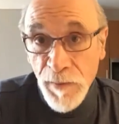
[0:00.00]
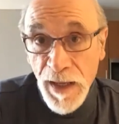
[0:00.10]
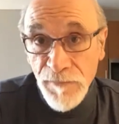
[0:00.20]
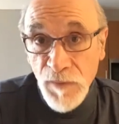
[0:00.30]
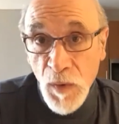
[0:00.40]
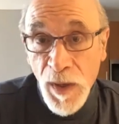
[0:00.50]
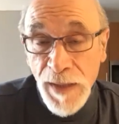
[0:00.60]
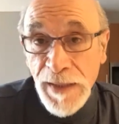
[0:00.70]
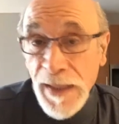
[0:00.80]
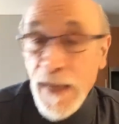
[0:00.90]
I have no
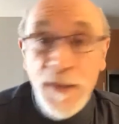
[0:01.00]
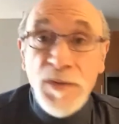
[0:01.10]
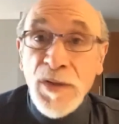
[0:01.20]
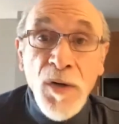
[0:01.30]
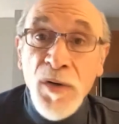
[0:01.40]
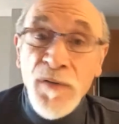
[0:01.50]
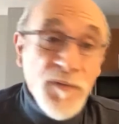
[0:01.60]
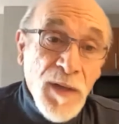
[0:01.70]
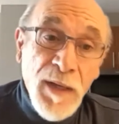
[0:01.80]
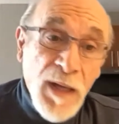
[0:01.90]
idea. I don't know if
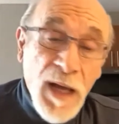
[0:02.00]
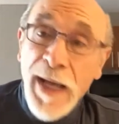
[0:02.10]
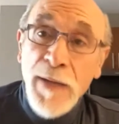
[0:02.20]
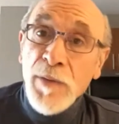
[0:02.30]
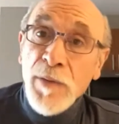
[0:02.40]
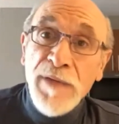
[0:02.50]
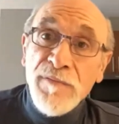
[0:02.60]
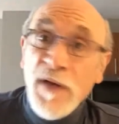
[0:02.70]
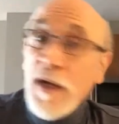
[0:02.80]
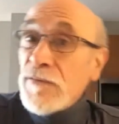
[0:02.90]
I will be
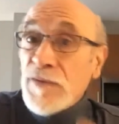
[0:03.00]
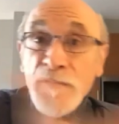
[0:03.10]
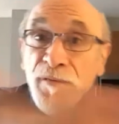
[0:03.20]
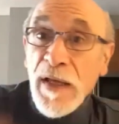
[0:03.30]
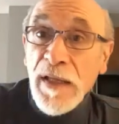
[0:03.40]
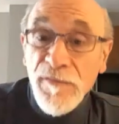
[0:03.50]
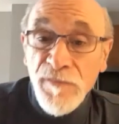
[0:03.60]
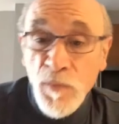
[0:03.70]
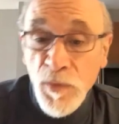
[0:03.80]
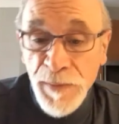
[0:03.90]
involved or if any of
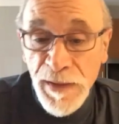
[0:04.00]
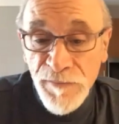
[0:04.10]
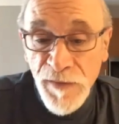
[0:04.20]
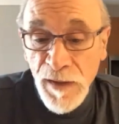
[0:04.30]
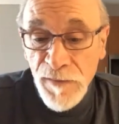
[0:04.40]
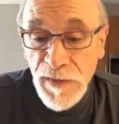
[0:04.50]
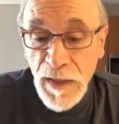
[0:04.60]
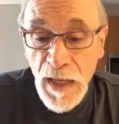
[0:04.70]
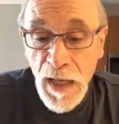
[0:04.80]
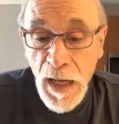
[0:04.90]
them will be involved.
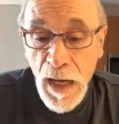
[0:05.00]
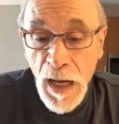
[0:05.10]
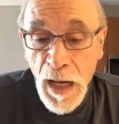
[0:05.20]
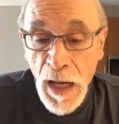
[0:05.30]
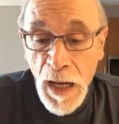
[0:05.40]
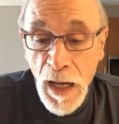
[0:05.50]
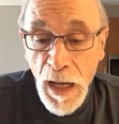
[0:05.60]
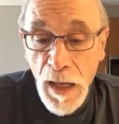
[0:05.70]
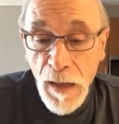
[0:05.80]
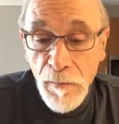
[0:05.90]
Uh,
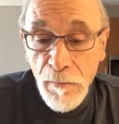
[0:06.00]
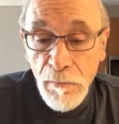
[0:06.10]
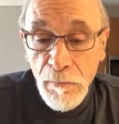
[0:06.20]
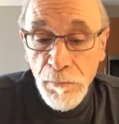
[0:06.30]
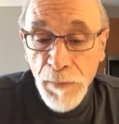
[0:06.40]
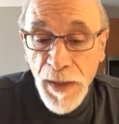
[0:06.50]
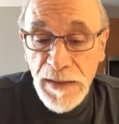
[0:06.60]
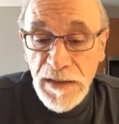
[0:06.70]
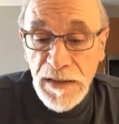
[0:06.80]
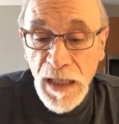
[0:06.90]

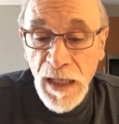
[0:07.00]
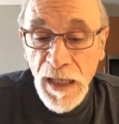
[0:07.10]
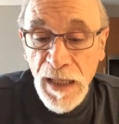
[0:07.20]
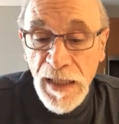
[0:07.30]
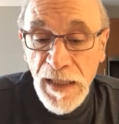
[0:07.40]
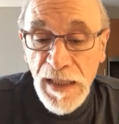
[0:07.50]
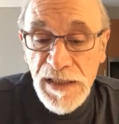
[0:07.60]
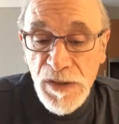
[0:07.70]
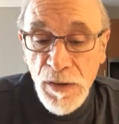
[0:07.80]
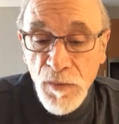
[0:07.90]
but uh, it
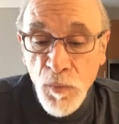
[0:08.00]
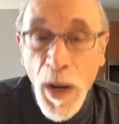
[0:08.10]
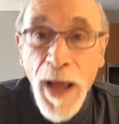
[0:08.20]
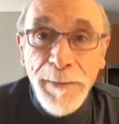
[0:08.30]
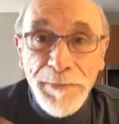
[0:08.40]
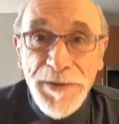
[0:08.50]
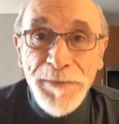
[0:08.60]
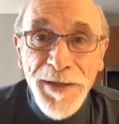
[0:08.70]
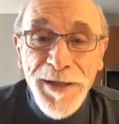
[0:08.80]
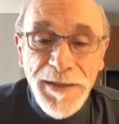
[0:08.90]
is sort of ripe to
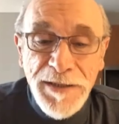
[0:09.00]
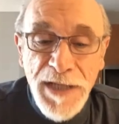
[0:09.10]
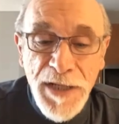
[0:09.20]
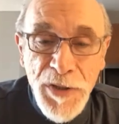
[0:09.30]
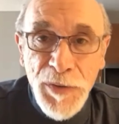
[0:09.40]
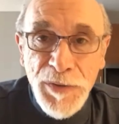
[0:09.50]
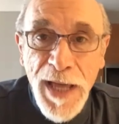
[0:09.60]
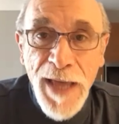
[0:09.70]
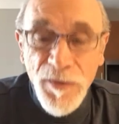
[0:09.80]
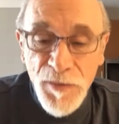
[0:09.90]
be continued,
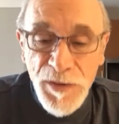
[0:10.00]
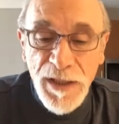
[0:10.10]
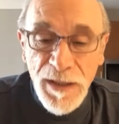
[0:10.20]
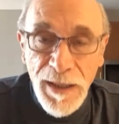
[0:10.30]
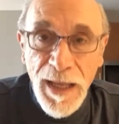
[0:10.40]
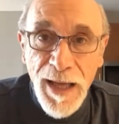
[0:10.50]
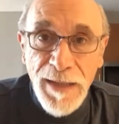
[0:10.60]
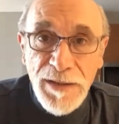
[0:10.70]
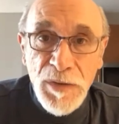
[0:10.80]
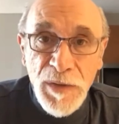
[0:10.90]
and there is a
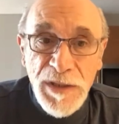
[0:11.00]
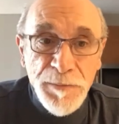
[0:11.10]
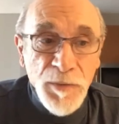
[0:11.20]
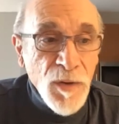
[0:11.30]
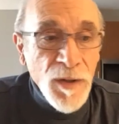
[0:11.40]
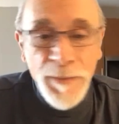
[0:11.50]
lot to explore.